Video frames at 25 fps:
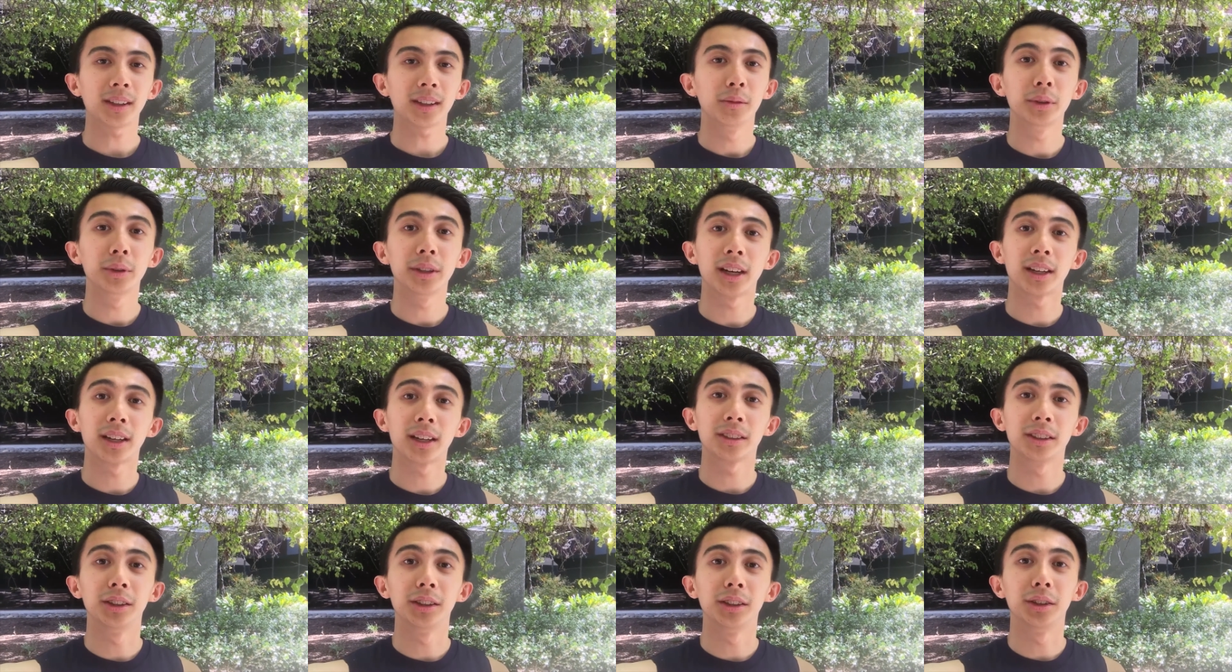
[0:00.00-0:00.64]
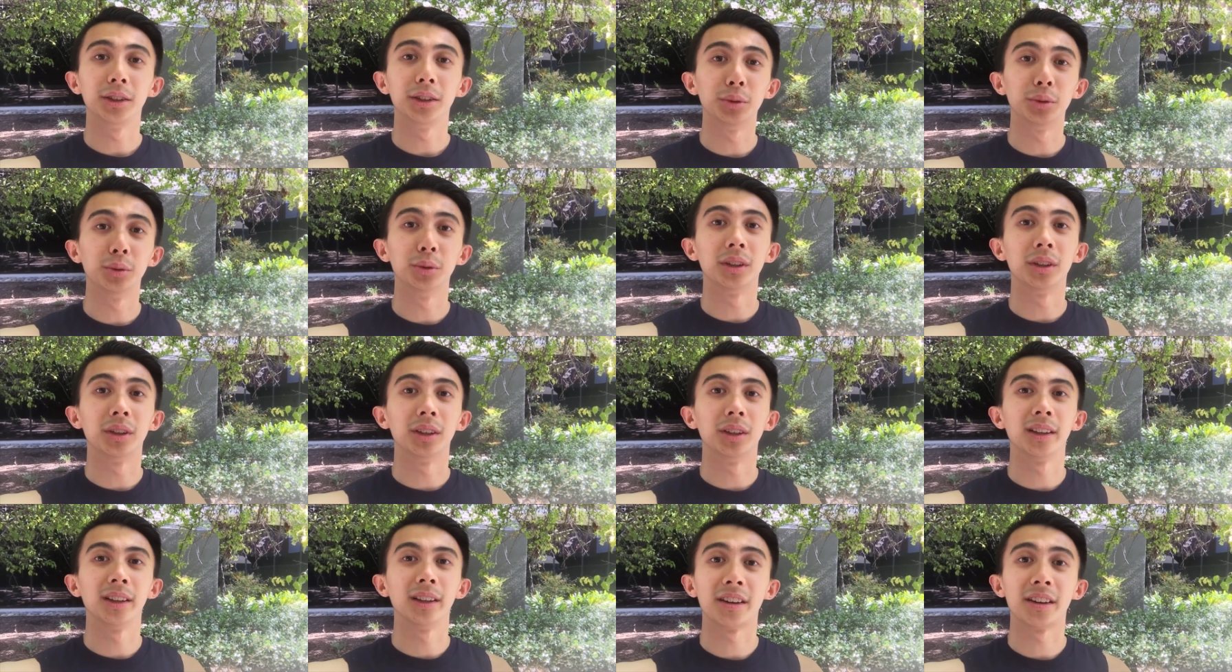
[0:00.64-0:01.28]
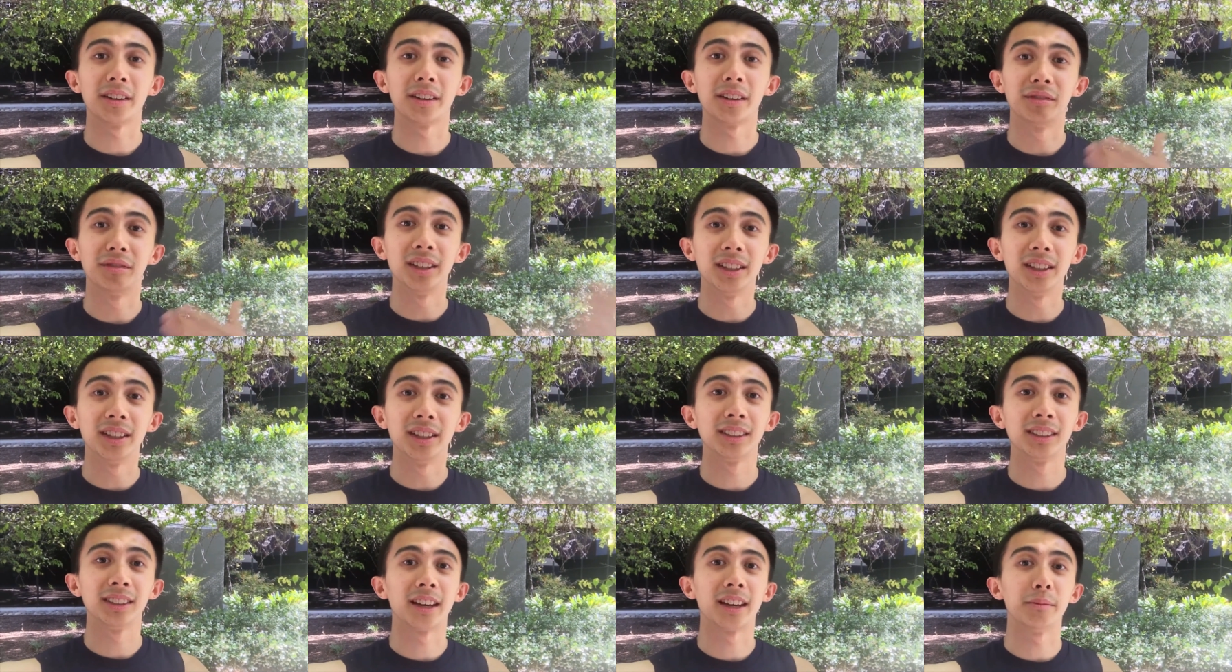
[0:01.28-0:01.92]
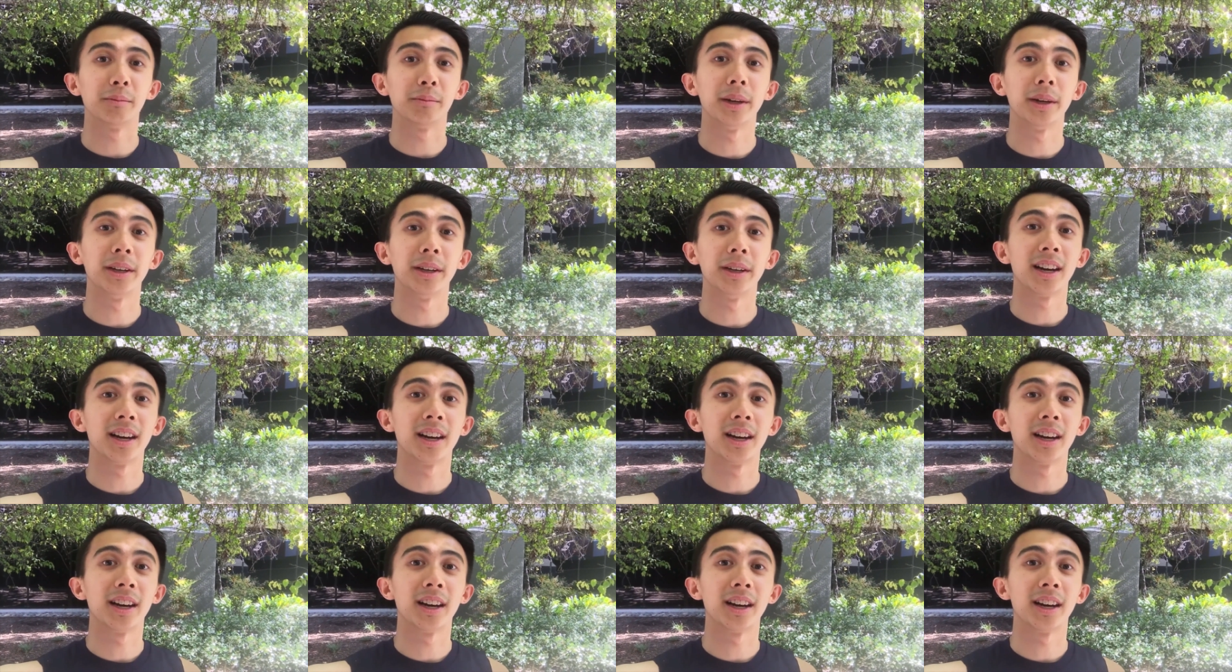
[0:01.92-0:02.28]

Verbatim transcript: we actually do a lot of things that may